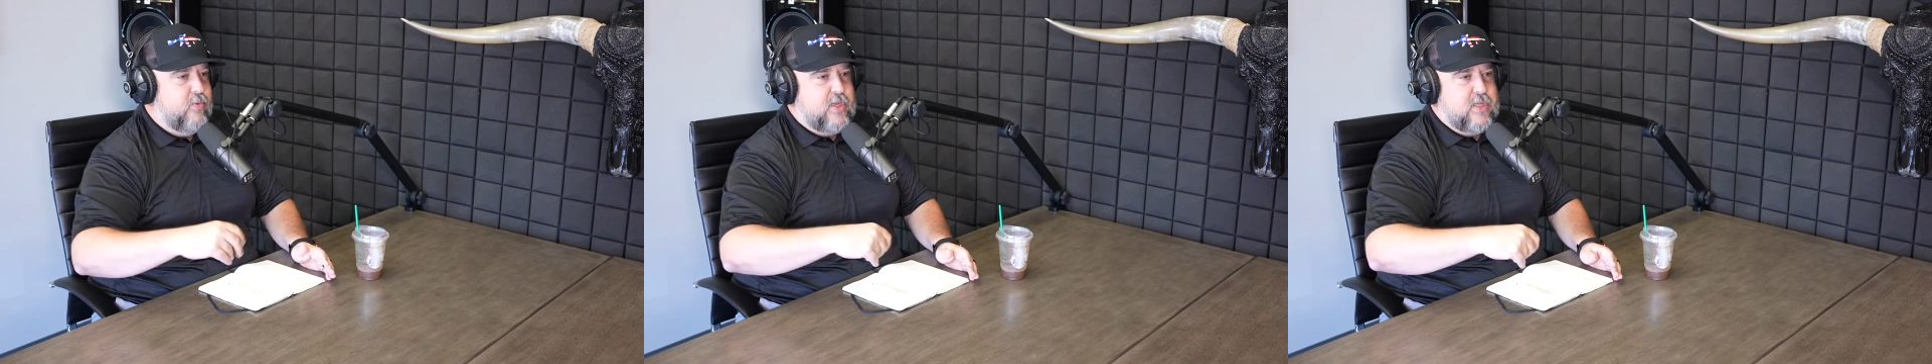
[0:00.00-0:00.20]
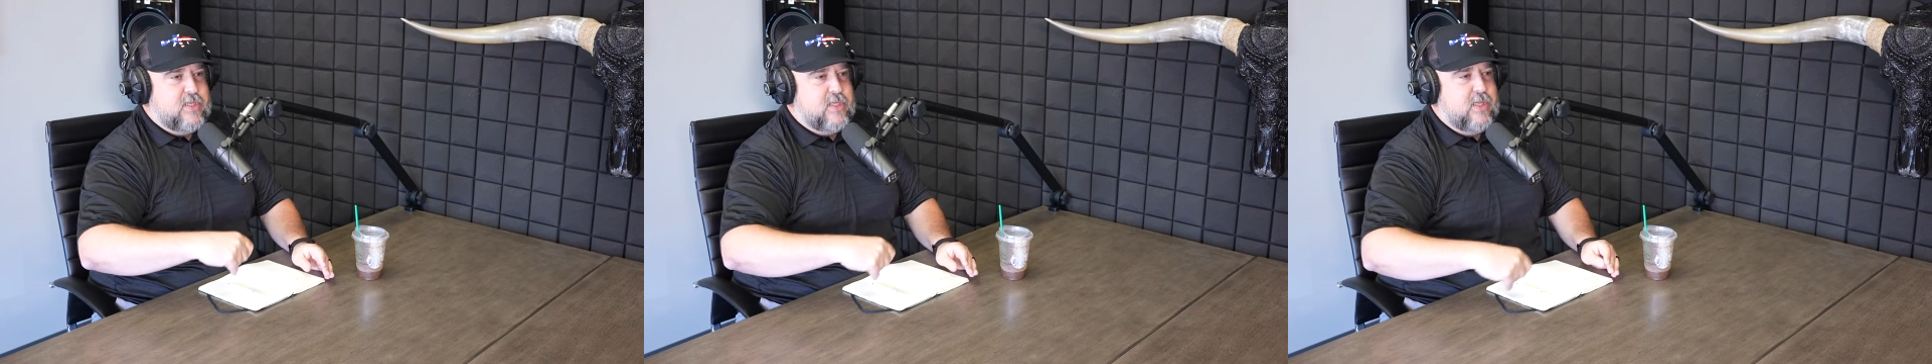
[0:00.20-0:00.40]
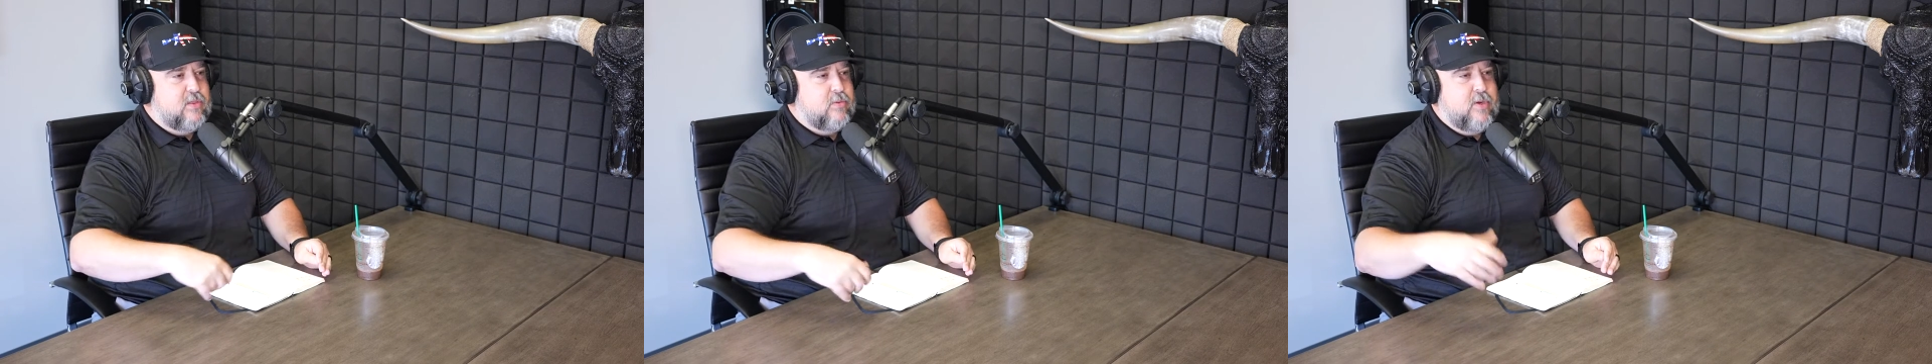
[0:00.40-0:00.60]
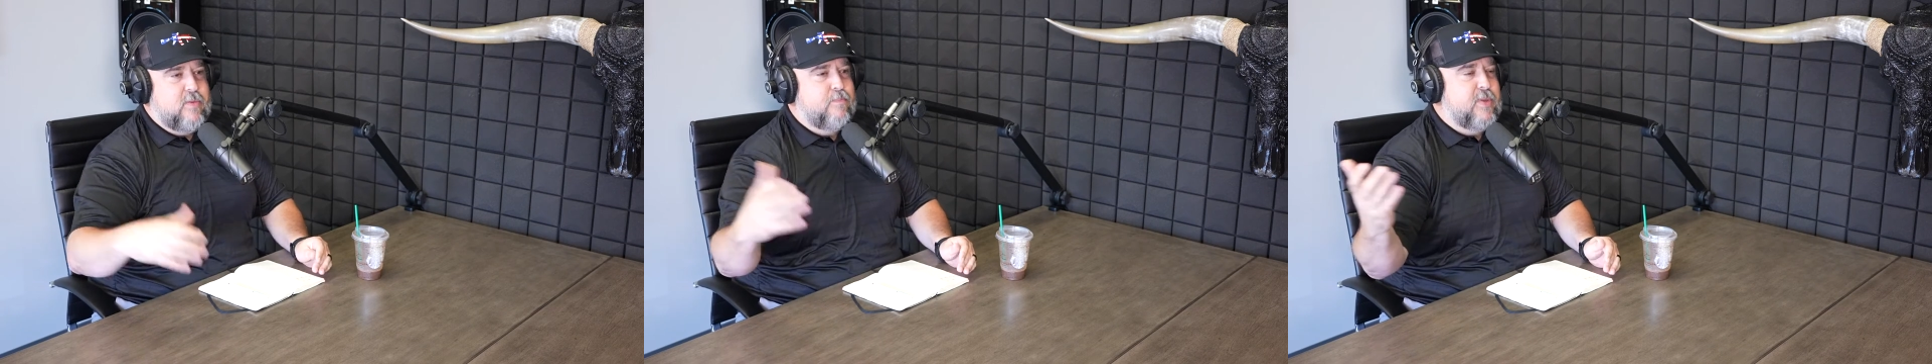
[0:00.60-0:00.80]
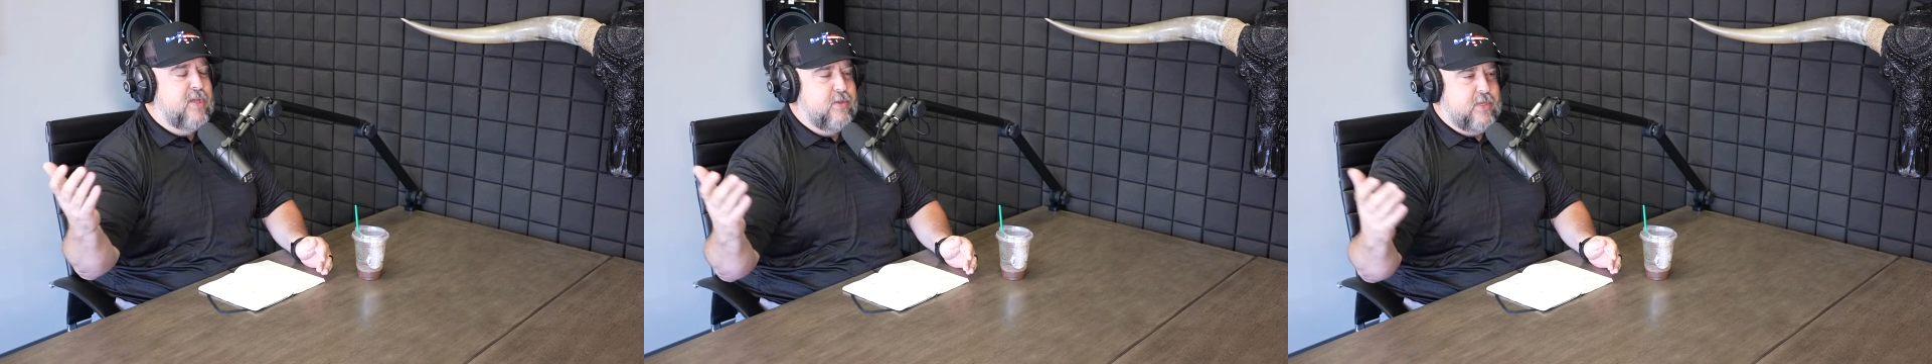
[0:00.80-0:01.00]
We could say 3
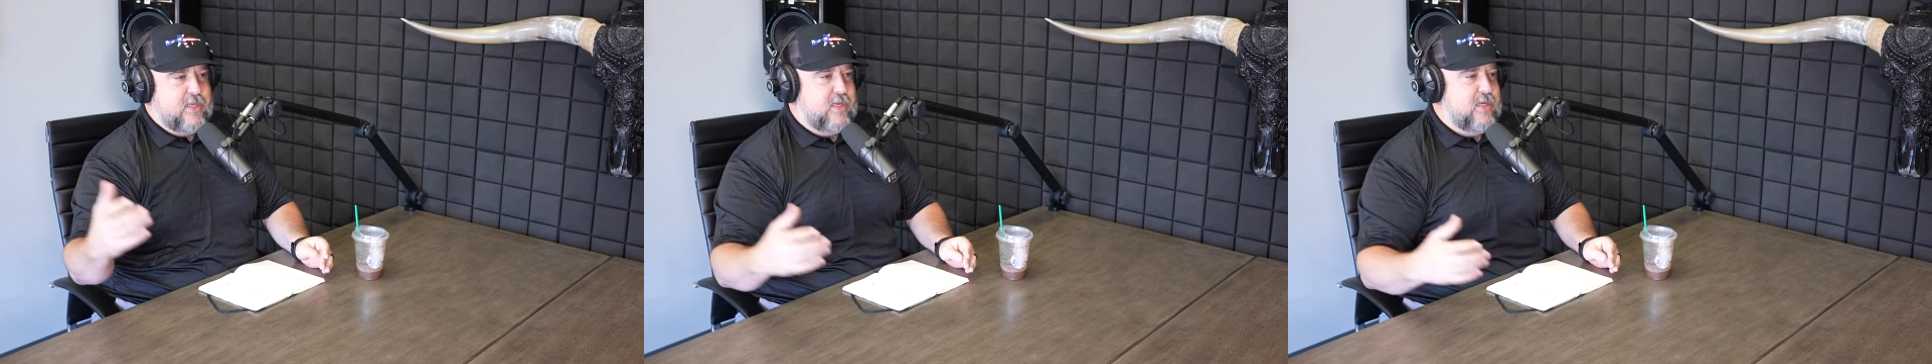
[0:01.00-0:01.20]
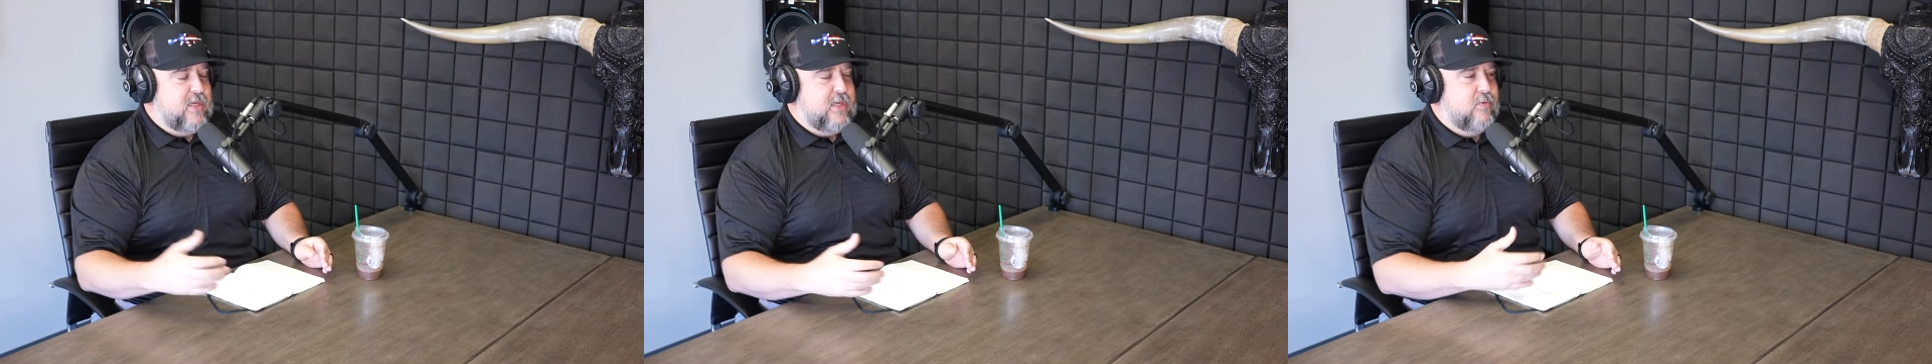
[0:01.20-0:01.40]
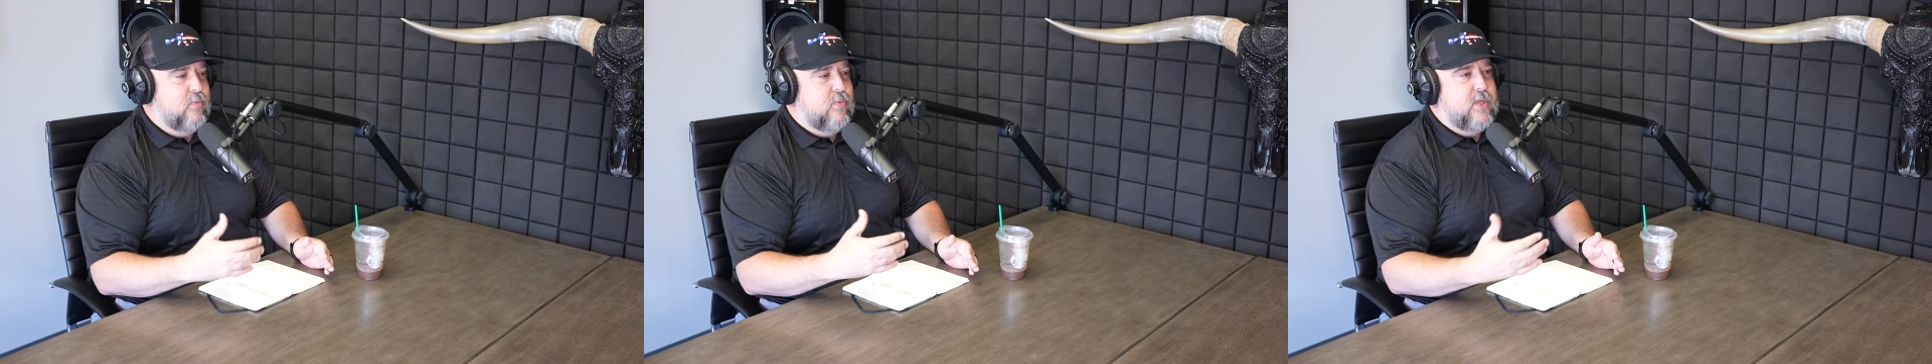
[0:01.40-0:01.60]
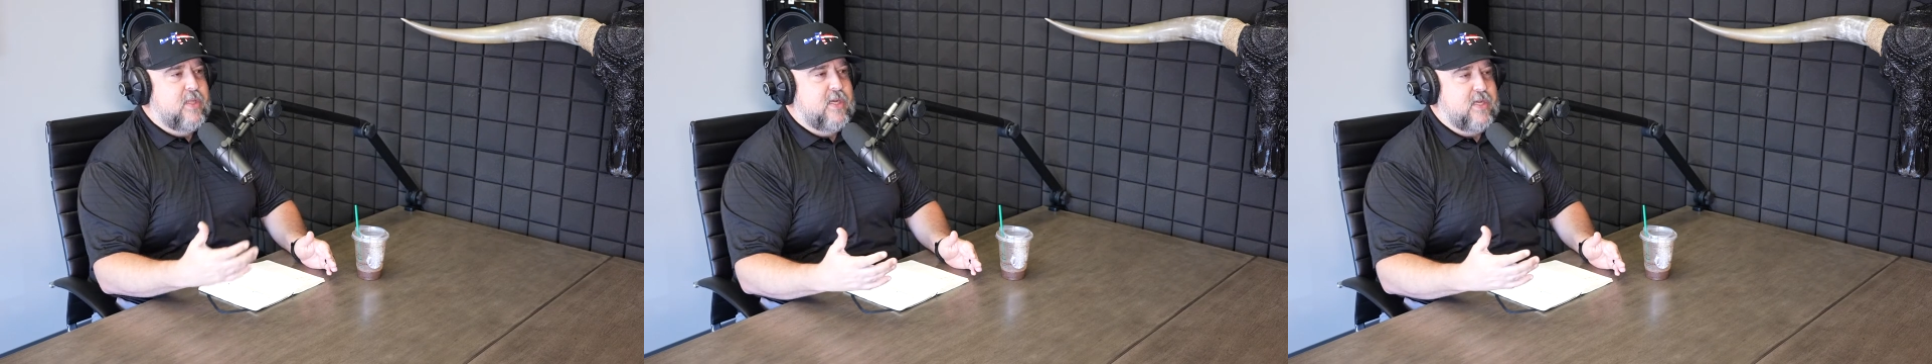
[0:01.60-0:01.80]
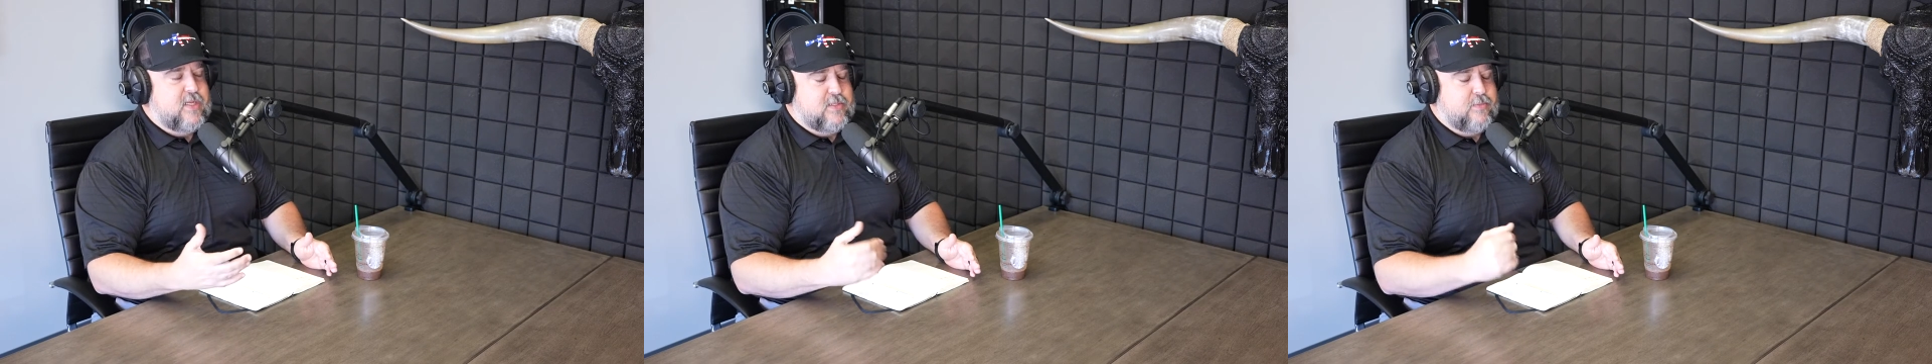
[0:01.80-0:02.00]
billion. It, it
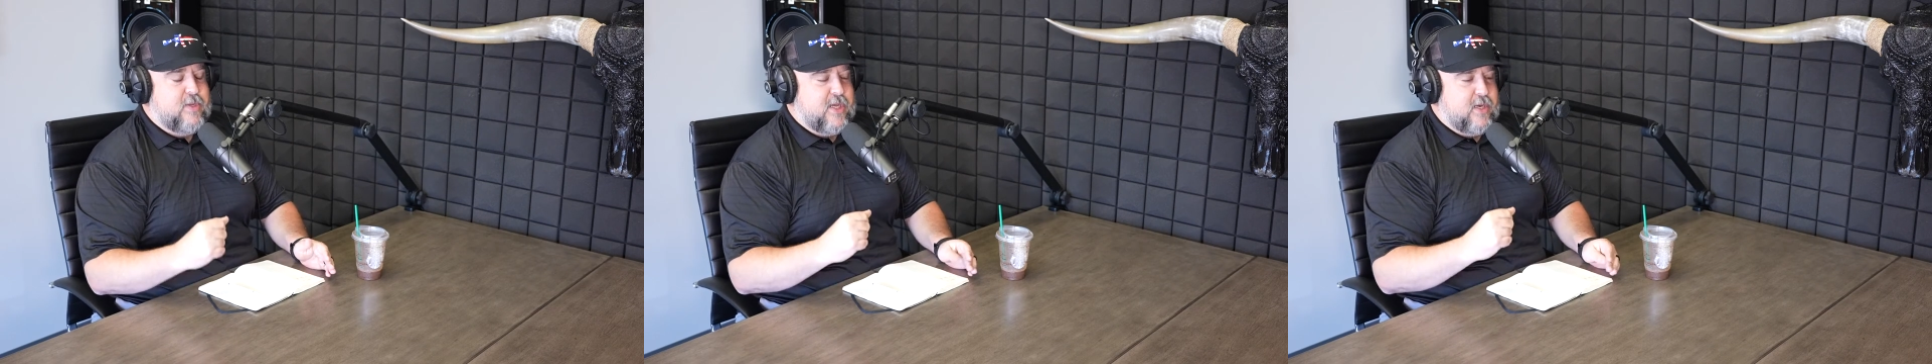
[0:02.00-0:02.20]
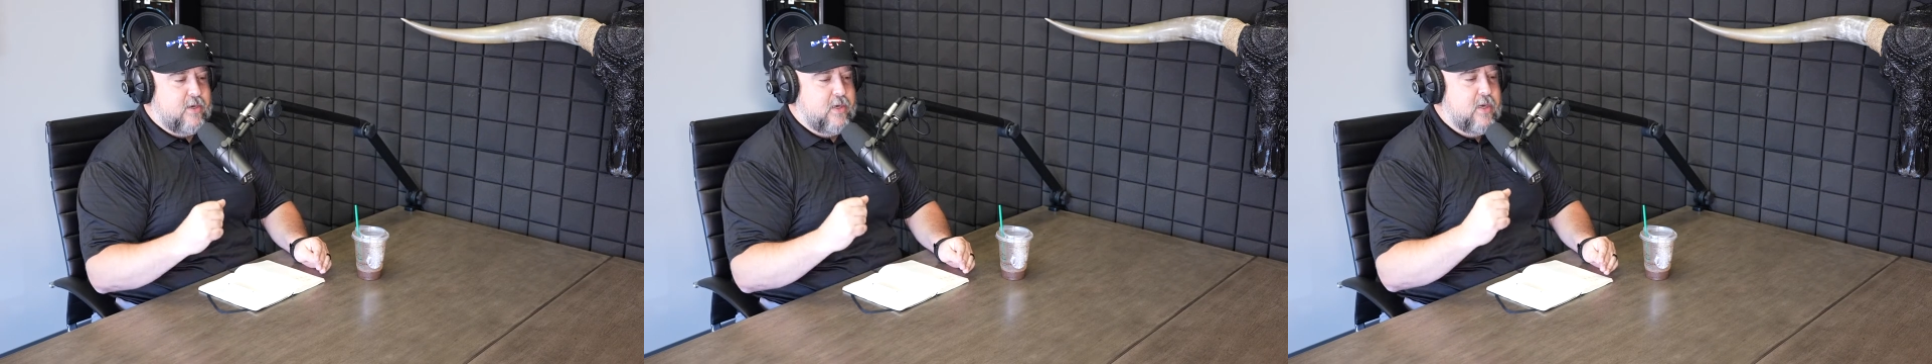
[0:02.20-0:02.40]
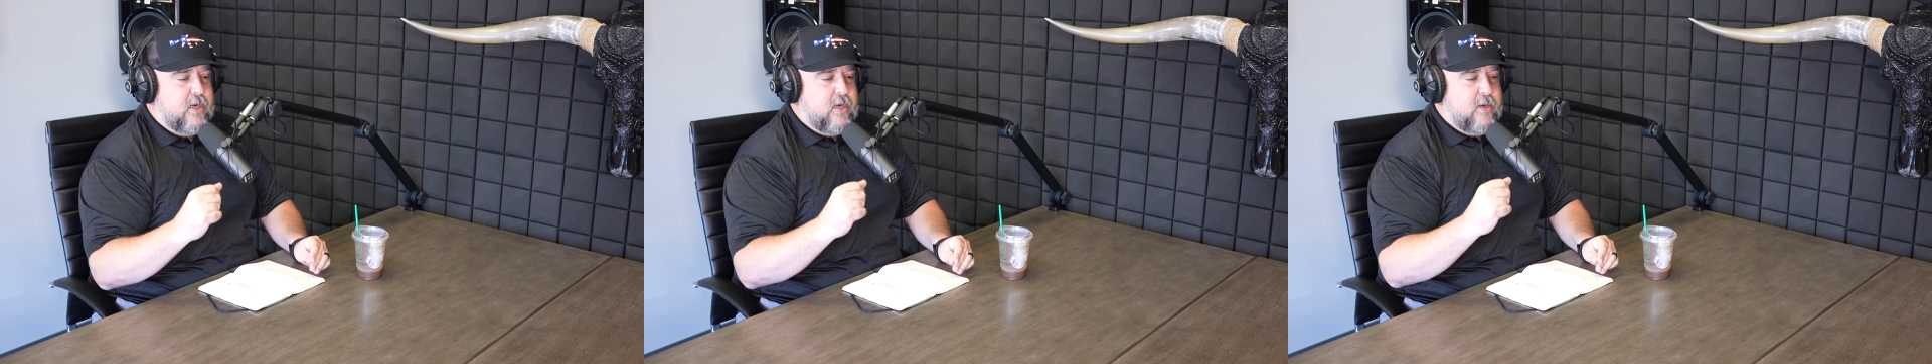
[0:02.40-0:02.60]
really doesn't matter.